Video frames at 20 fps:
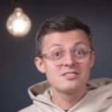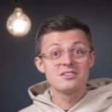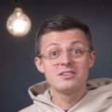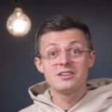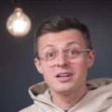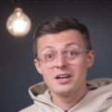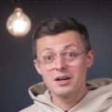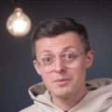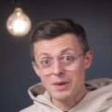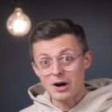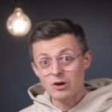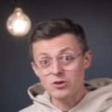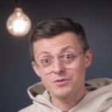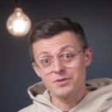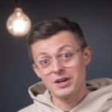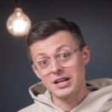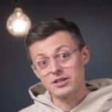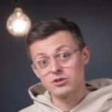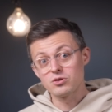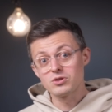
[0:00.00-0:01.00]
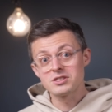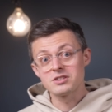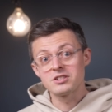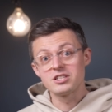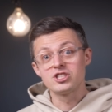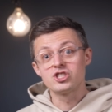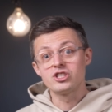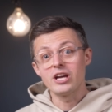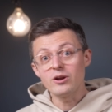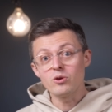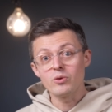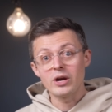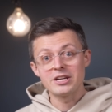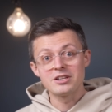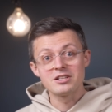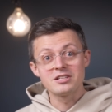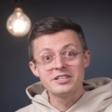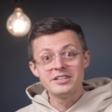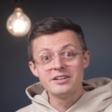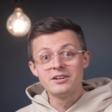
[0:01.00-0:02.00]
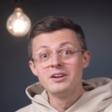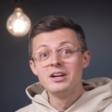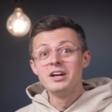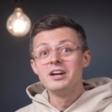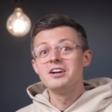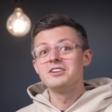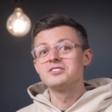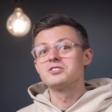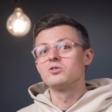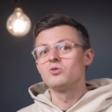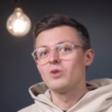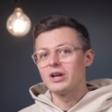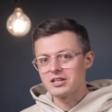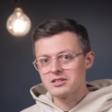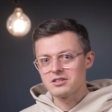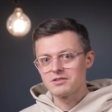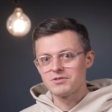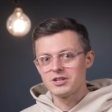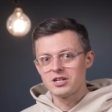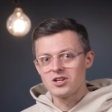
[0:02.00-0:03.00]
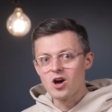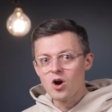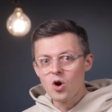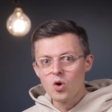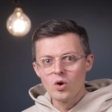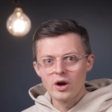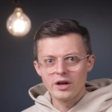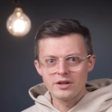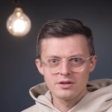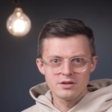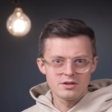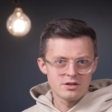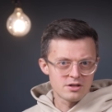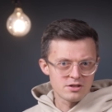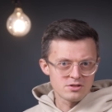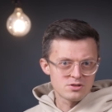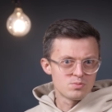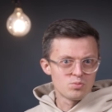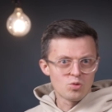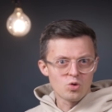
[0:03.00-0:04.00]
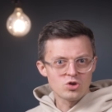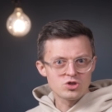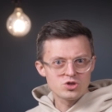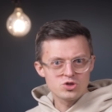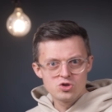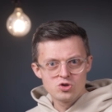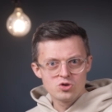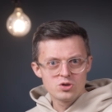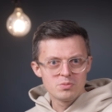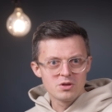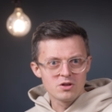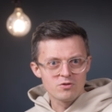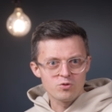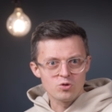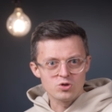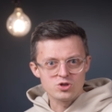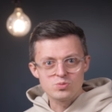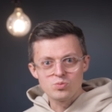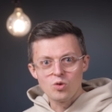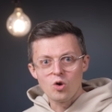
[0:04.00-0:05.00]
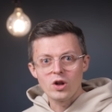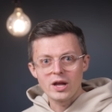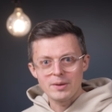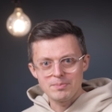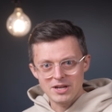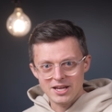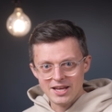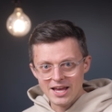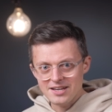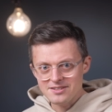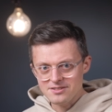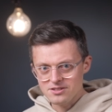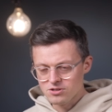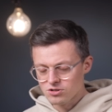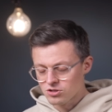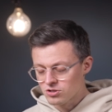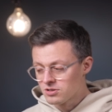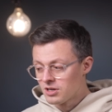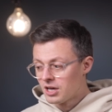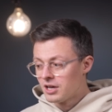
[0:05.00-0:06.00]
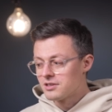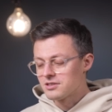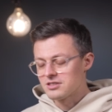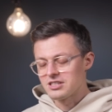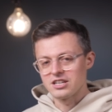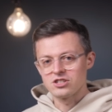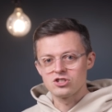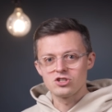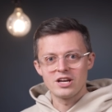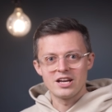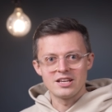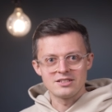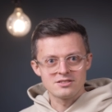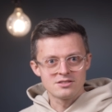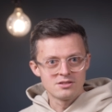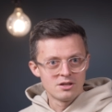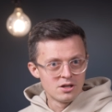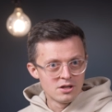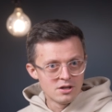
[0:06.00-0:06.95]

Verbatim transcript: the amount of electricity generated here is relatively low and it is more suitable for small applications such as